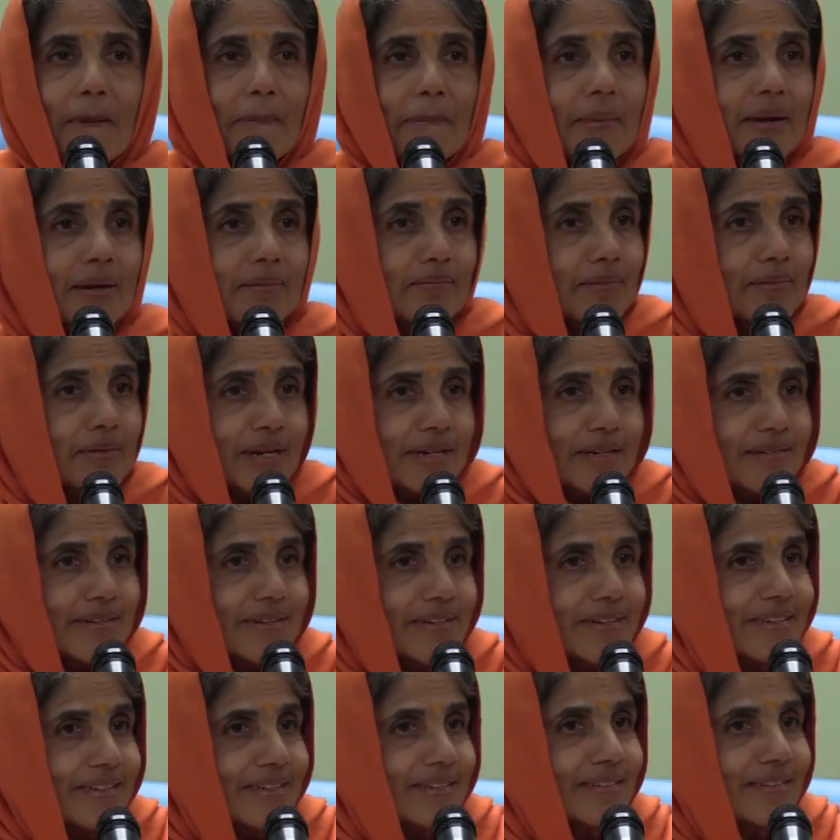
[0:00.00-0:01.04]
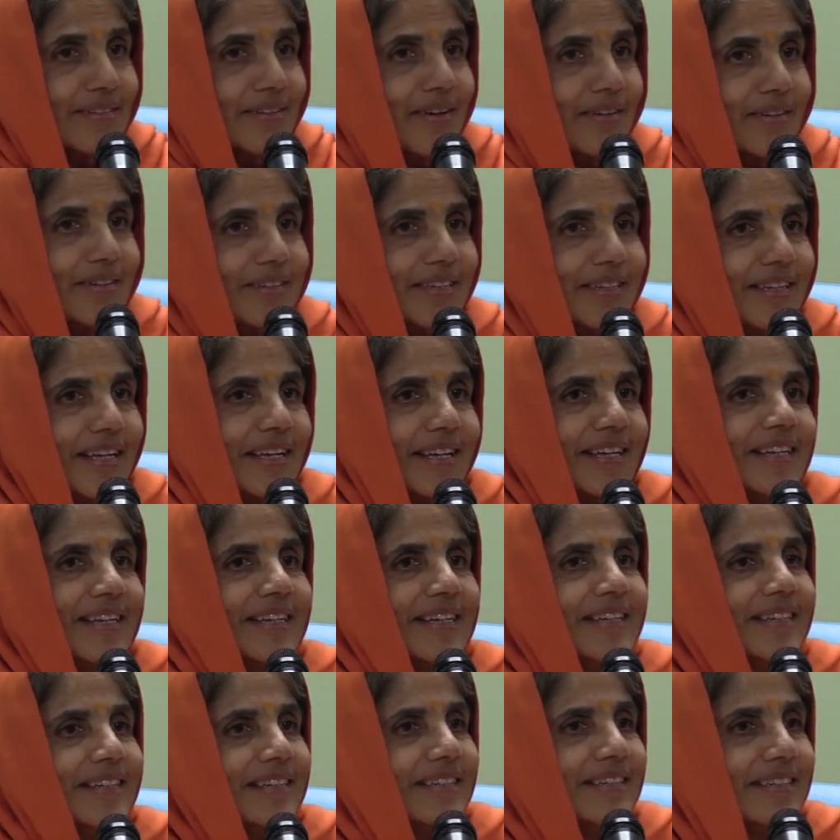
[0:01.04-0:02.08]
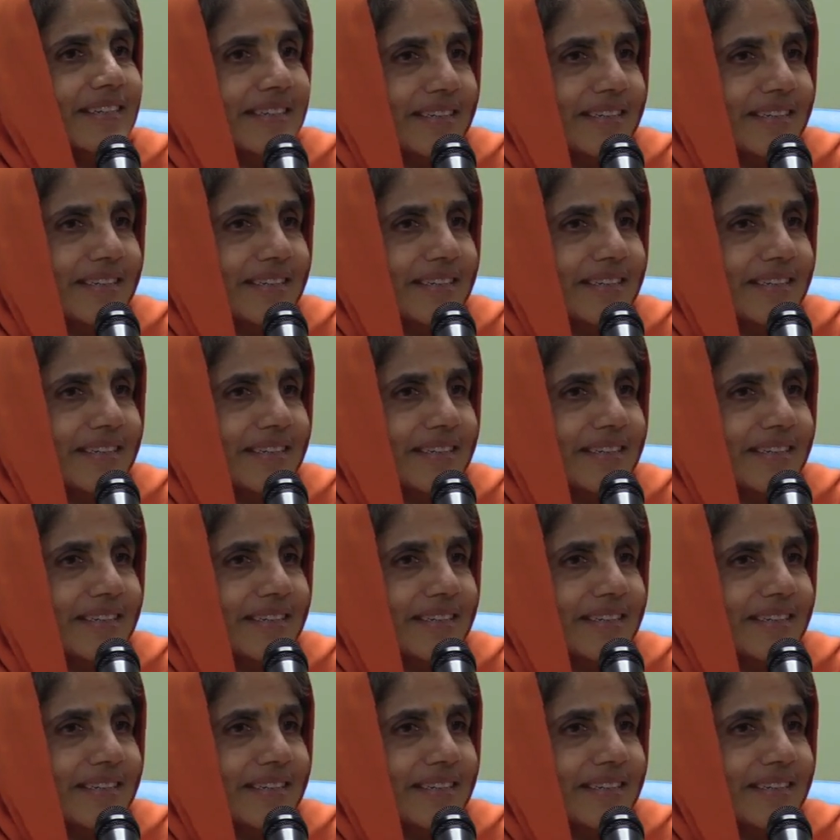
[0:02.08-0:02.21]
That pressure is not there.